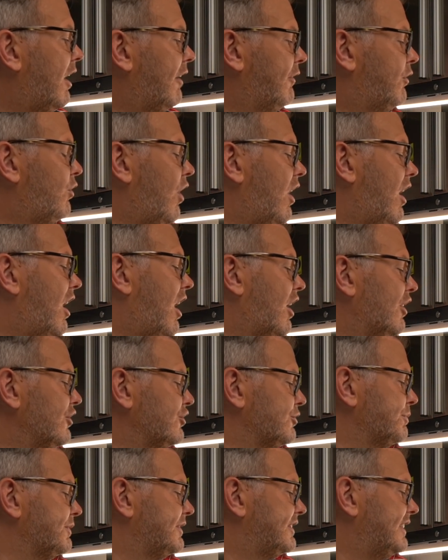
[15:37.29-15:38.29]
I've got at
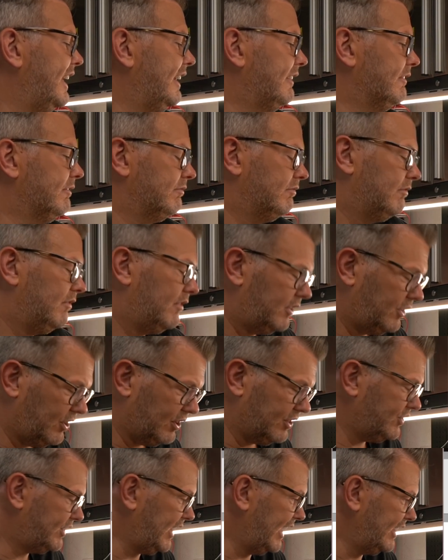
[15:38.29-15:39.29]
100%. You
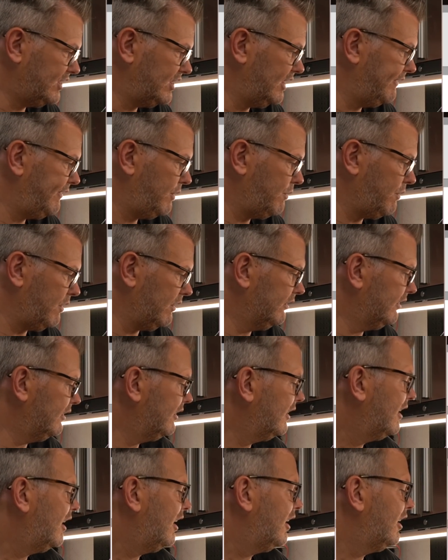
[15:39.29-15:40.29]
can change it if you want.
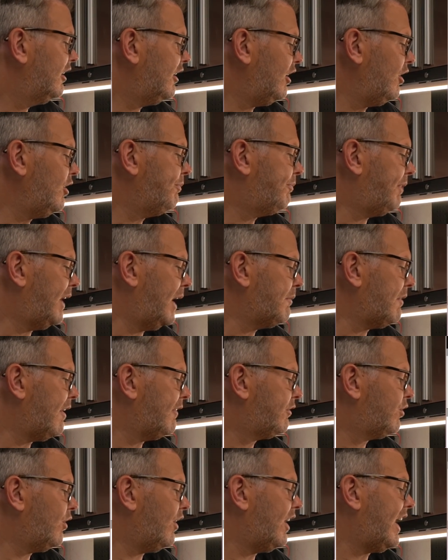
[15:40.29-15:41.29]
Low beam,
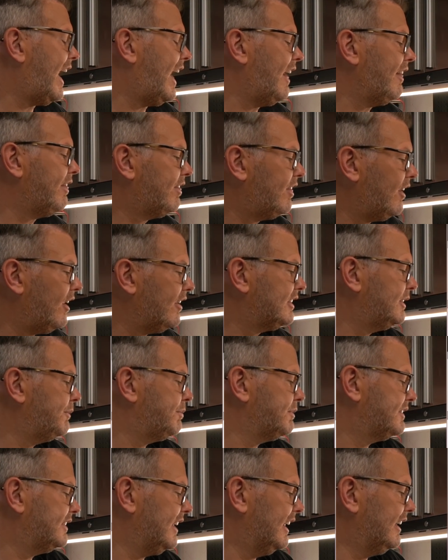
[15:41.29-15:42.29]
I've got at
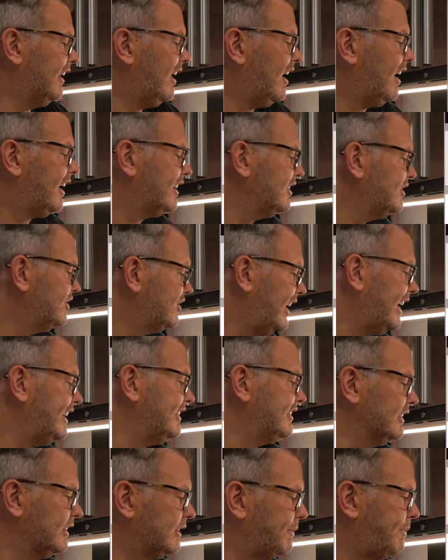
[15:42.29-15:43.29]
30%. I can
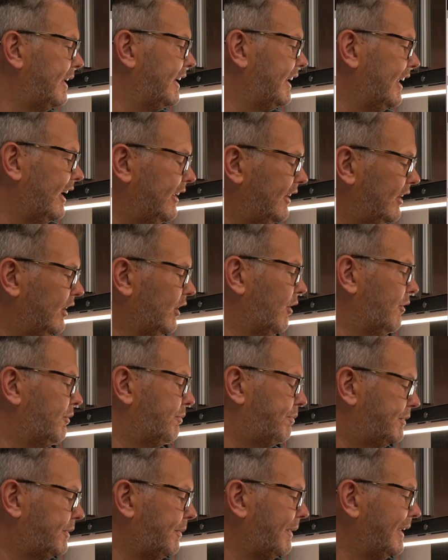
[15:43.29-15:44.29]
change it
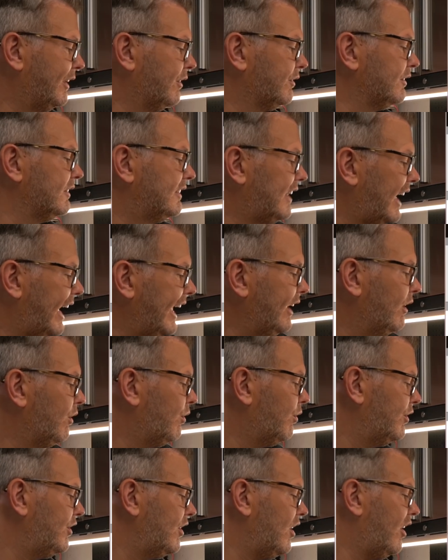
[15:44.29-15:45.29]
depending on day
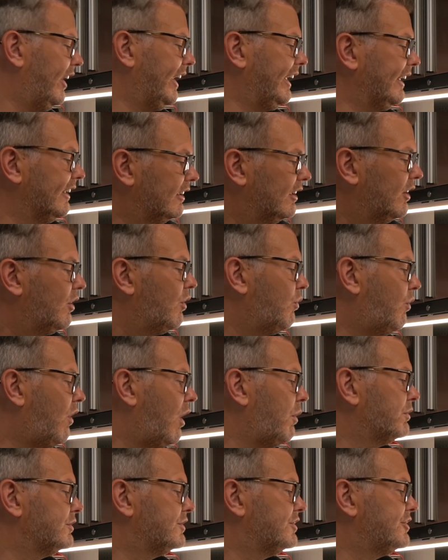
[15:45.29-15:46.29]
or night, what
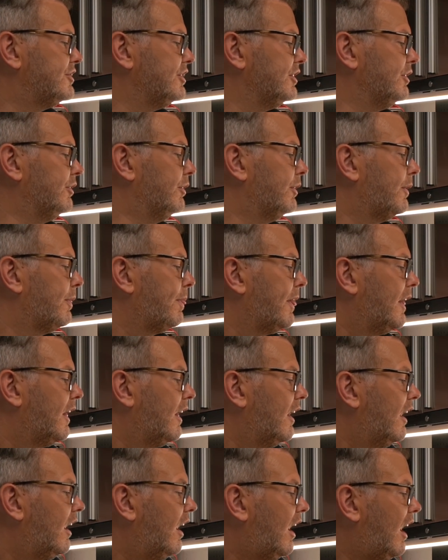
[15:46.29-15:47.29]
I want to do.
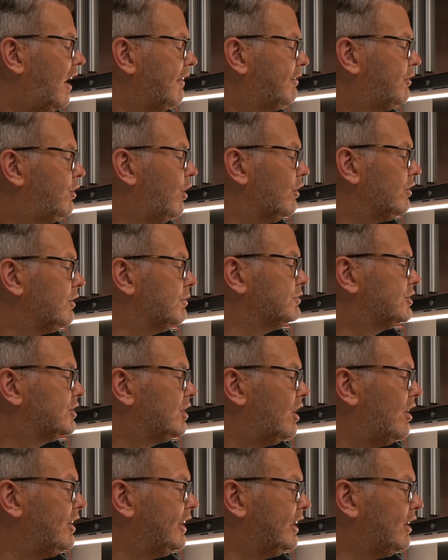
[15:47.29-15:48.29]
I've got them
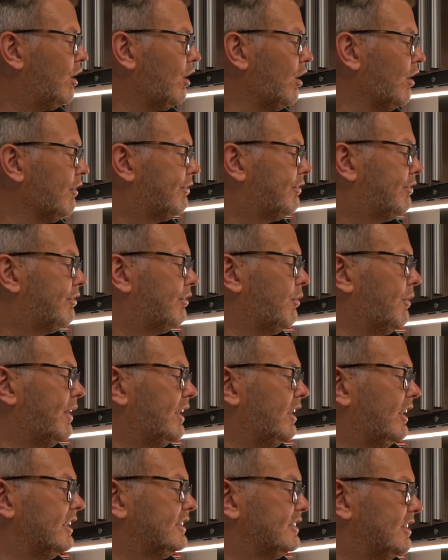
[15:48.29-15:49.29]
turning off
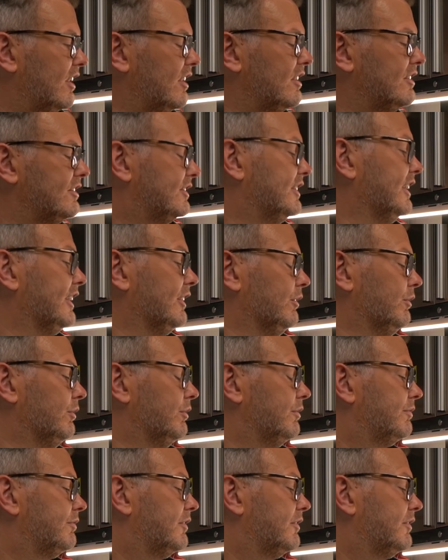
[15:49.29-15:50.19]
when I turn signal.